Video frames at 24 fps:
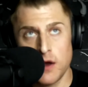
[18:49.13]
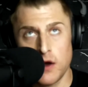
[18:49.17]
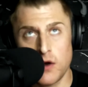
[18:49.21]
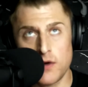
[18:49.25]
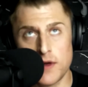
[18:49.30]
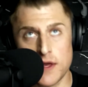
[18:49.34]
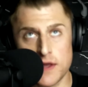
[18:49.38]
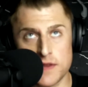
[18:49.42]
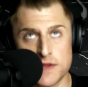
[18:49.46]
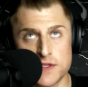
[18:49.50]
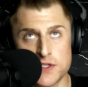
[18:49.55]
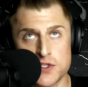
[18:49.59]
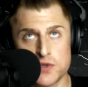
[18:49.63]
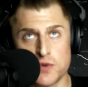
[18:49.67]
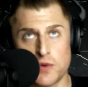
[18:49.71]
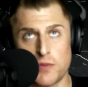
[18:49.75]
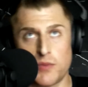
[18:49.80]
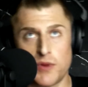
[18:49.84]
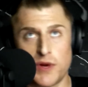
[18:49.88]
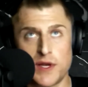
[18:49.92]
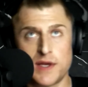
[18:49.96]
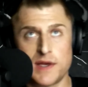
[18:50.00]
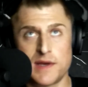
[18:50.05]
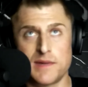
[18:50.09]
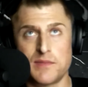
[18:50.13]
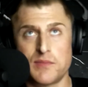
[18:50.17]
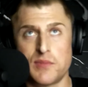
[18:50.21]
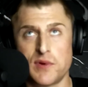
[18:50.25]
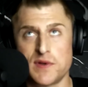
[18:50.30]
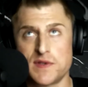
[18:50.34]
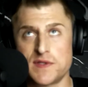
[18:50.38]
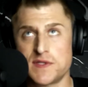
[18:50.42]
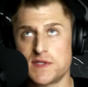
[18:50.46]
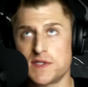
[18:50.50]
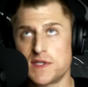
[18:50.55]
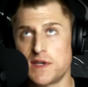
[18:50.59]
Okay, this is what Breaking
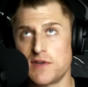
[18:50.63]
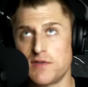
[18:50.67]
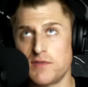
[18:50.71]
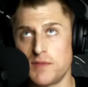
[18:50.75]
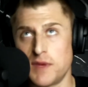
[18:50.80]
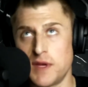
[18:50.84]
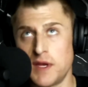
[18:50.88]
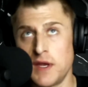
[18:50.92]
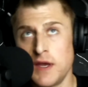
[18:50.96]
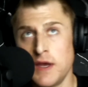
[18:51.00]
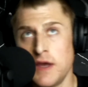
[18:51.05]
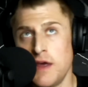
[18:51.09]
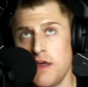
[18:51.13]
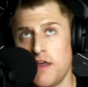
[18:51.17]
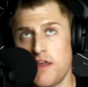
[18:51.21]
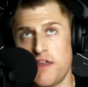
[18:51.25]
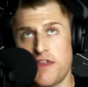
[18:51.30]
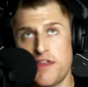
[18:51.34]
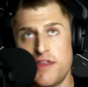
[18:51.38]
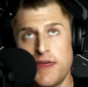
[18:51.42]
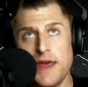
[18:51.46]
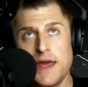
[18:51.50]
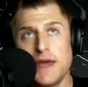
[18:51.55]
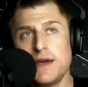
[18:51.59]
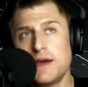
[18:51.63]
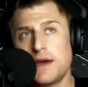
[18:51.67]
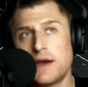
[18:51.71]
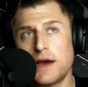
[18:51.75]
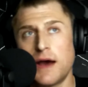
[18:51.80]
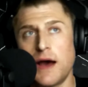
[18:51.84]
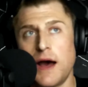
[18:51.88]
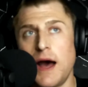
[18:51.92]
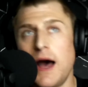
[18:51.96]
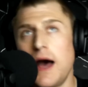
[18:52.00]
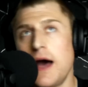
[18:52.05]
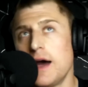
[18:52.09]
Points is giving me. Thank
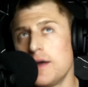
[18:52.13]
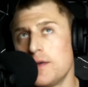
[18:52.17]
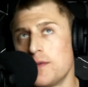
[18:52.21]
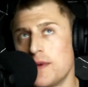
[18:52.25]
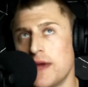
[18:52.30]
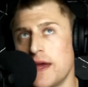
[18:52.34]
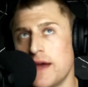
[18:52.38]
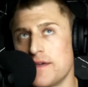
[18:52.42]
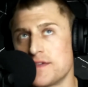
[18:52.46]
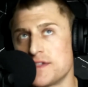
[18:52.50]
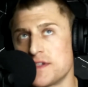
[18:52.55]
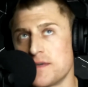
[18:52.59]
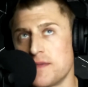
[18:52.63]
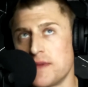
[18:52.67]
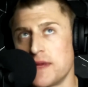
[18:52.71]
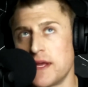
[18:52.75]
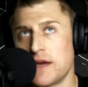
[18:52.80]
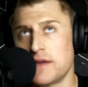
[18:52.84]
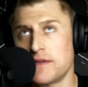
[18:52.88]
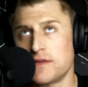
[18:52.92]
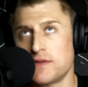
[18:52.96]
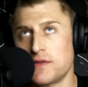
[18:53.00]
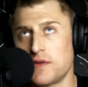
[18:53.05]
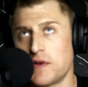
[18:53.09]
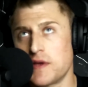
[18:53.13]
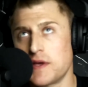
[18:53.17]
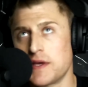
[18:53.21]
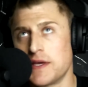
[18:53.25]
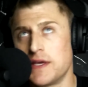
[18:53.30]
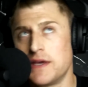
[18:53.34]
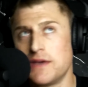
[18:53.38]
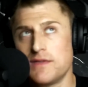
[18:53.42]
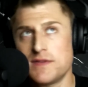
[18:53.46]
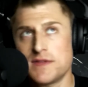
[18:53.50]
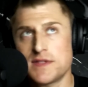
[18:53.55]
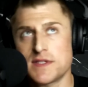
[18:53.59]
God we have somebody out there that
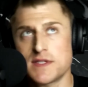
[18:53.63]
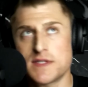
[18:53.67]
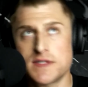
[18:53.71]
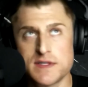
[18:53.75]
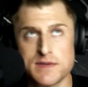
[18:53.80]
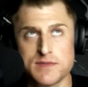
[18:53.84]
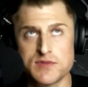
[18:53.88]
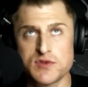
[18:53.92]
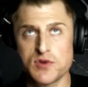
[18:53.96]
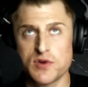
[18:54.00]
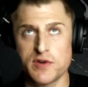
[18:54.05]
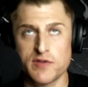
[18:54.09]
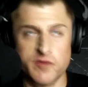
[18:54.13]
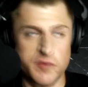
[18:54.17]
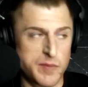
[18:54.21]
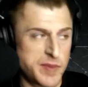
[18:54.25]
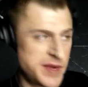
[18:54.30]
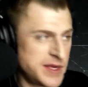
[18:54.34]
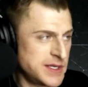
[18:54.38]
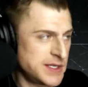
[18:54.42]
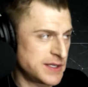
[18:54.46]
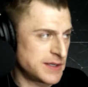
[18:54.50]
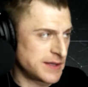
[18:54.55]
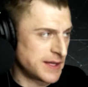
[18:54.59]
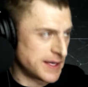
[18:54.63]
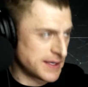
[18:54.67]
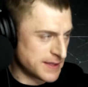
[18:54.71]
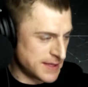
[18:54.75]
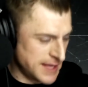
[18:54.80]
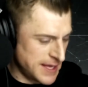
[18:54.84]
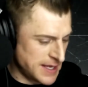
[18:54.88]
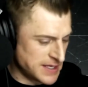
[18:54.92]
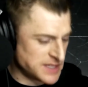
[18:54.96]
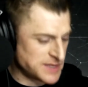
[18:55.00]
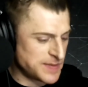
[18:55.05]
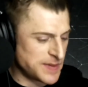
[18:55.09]
can give us some sort of opinion like
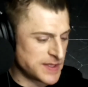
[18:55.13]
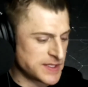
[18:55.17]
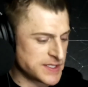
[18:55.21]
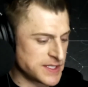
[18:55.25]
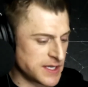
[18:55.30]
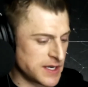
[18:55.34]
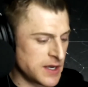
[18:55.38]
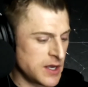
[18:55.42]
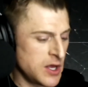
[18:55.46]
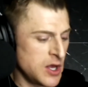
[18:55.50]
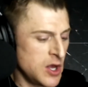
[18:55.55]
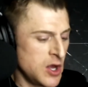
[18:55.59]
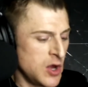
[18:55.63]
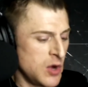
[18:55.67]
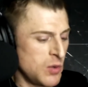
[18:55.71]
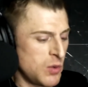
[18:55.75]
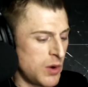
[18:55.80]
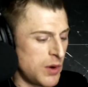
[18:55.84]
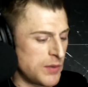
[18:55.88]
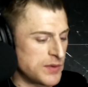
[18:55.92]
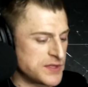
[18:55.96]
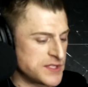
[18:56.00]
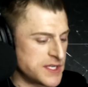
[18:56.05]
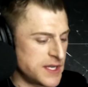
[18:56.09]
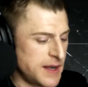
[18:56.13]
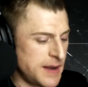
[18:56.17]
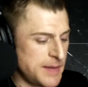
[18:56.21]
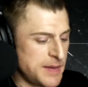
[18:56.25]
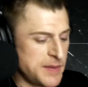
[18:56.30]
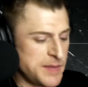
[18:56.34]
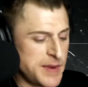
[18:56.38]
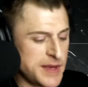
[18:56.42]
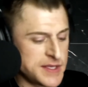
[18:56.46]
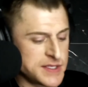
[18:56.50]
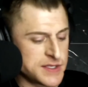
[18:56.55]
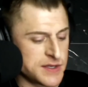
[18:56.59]
that. But what was it? I
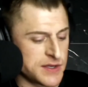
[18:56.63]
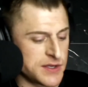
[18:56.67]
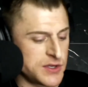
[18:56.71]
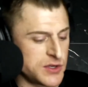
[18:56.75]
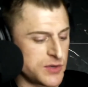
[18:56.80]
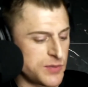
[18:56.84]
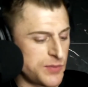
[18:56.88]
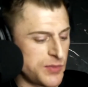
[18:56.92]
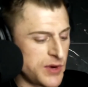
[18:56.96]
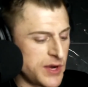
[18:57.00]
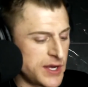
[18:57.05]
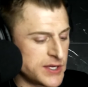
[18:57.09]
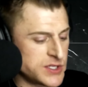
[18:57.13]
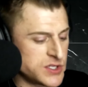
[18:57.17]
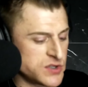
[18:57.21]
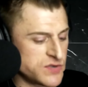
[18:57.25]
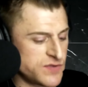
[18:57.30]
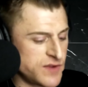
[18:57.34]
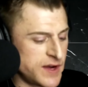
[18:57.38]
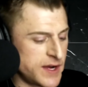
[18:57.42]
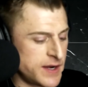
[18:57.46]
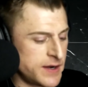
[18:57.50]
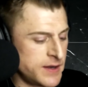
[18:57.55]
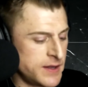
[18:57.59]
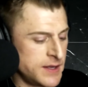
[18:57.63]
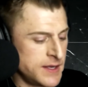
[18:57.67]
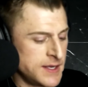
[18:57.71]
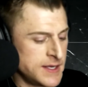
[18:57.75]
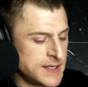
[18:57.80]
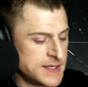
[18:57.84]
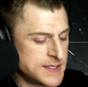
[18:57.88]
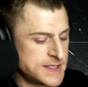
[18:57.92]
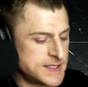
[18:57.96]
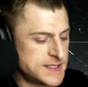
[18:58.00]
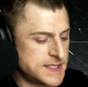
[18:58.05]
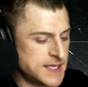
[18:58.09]
mean, basically, you could probably just find
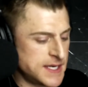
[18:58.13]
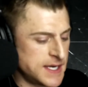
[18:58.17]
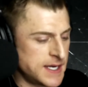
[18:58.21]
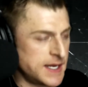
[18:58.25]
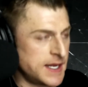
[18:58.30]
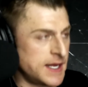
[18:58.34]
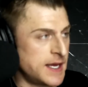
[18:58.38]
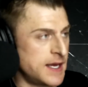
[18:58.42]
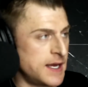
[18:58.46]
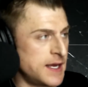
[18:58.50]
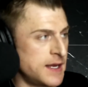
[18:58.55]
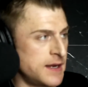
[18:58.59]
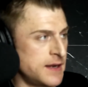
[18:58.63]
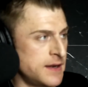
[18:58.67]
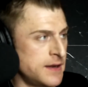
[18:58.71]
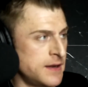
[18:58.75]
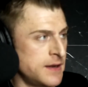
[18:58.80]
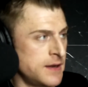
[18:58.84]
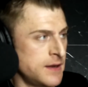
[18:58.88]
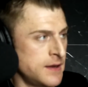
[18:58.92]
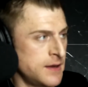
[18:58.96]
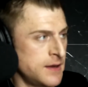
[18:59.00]
CNN